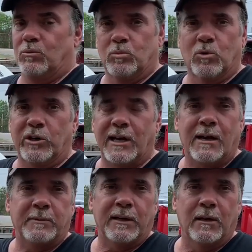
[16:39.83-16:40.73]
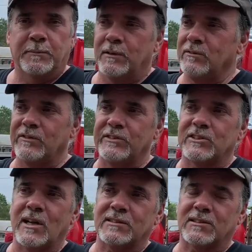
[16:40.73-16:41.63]
More than happy to help you, even if
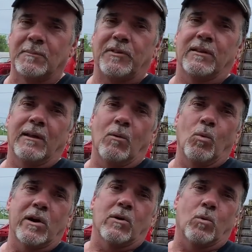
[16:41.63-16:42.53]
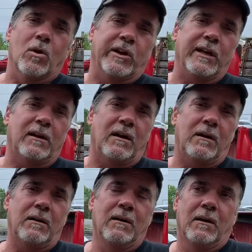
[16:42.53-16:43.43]
it's not something that we're working on.